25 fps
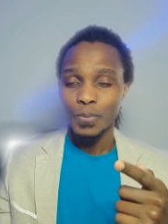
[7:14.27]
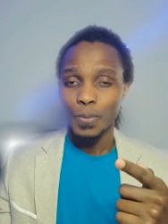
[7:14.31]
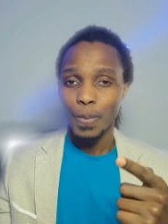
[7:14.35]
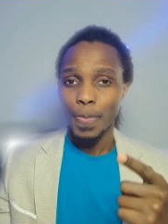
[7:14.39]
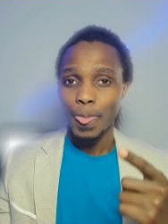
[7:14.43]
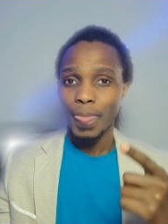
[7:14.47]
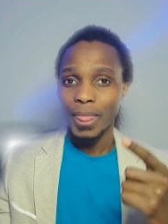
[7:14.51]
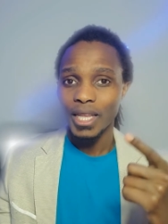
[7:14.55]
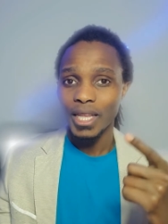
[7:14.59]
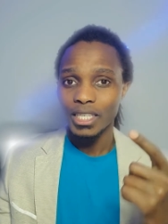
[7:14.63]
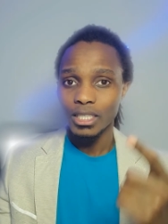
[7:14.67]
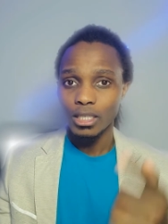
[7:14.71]

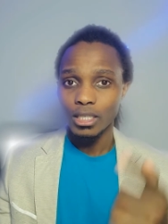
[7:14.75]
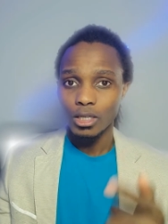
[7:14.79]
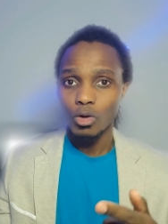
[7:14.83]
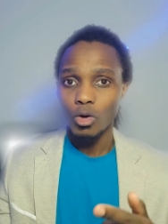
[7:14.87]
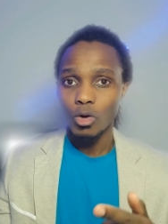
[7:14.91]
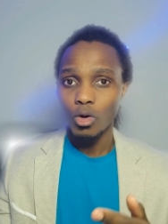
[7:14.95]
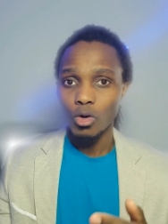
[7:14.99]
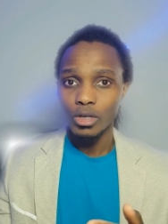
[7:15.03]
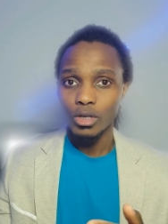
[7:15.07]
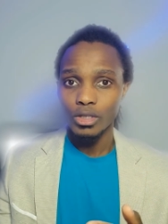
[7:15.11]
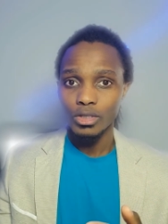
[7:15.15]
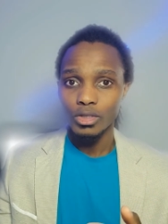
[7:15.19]
The
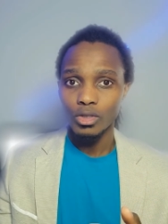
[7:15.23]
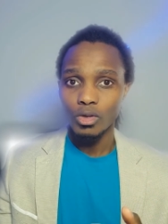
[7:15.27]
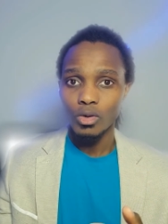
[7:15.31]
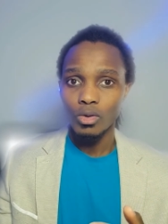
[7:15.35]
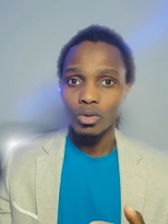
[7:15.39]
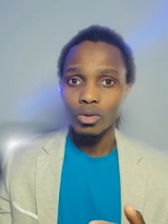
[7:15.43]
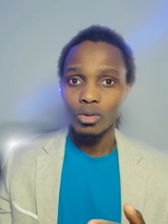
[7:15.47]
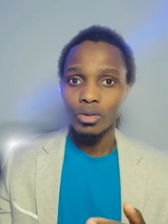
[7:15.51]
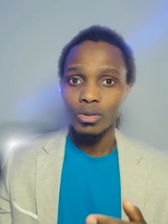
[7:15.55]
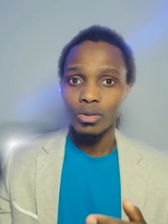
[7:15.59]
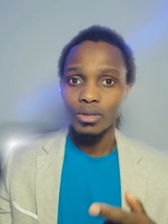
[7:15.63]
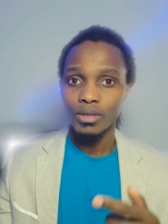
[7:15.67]

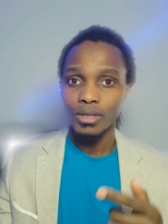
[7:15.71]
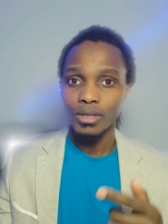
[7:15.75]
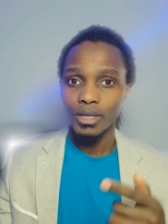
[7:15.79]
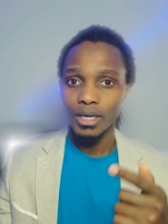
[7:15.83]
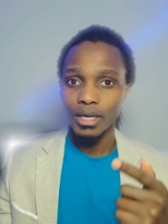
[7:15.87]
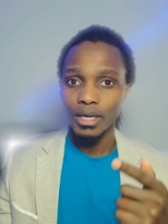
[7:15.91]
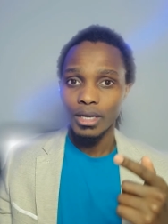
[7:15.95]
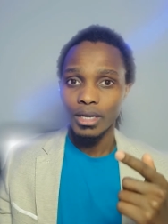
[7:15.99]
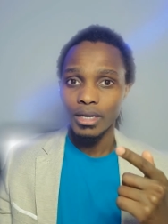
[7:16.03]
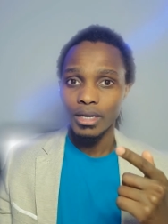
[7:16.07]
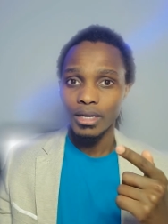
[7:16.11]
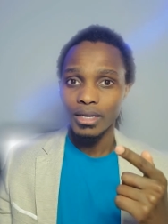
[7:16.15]
cortisol
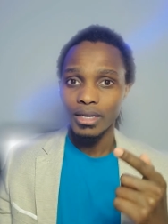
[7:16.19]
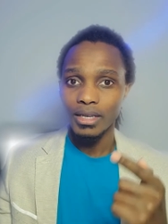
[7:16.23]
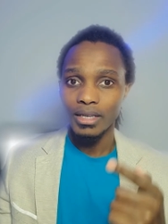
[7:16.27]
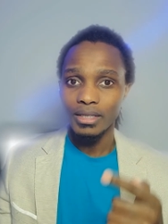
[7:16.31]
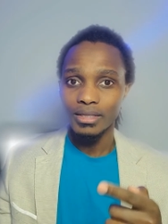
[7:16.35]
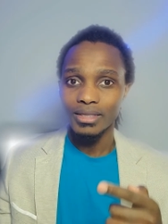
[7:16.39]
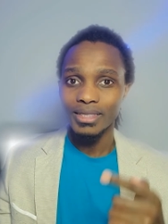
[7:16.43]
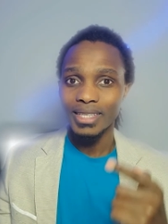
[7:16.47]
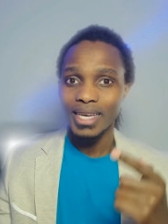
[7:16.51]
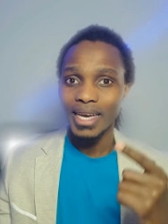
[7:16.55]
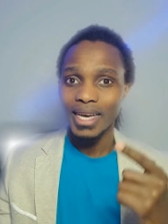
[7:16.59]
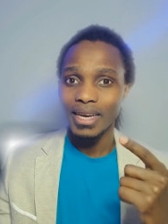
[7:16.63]

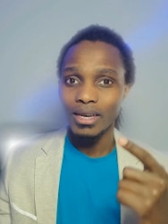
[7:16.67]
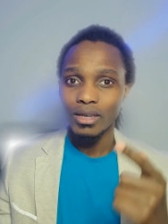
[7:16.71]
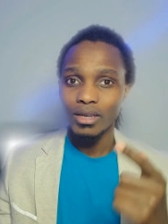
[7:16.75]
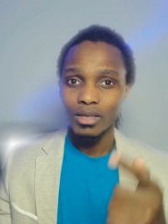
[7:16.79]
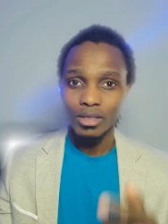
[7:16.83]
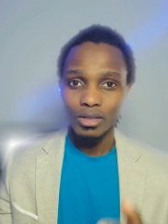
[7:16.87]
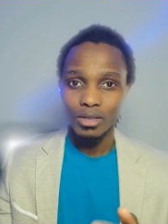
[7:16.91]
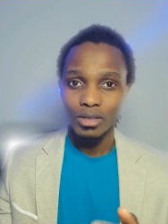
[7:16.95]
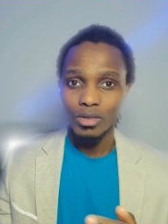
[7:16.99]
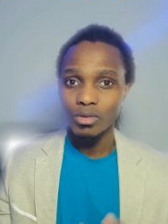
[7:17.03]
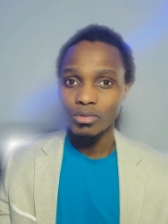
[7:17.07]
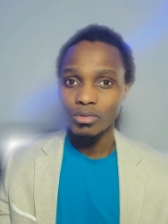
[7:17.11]
is not
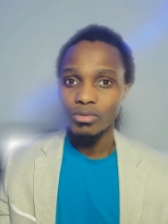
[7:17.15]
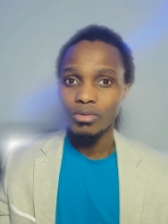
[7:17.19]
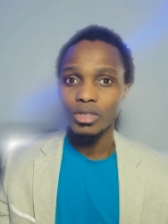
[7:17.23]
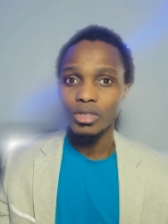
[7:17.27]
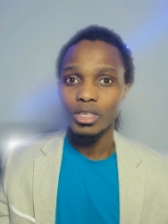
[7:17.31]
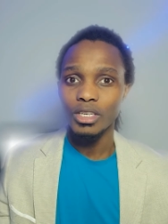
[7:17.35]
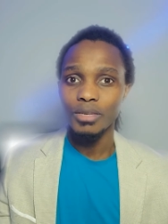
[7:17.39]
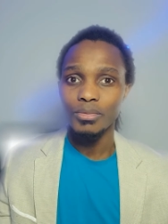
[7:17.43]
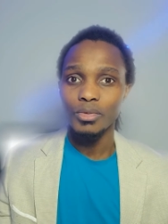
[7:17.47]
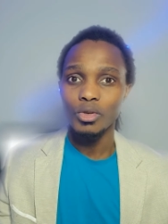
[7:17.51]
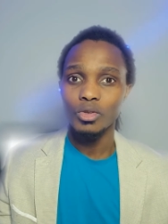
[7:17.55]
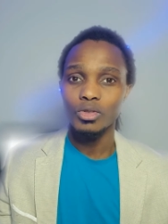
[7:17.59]
good for your
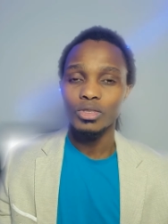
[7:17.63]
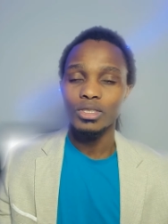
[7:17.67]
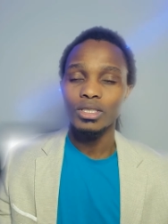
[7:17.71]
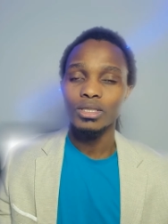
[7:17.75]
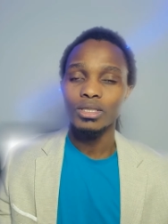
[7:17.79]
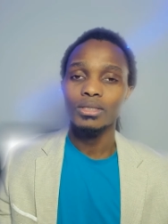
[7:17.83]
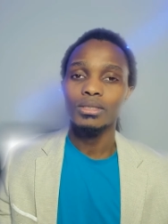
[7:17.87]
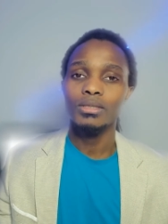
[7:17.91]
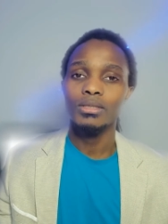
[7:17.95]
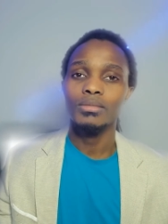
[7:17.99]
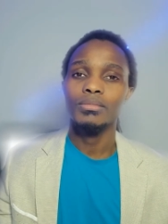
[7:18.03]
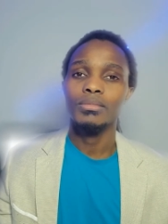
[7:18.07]
immune
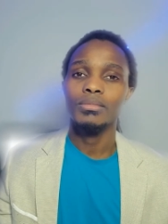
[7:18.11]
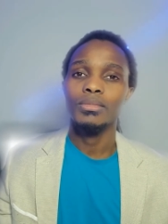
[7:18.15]
system.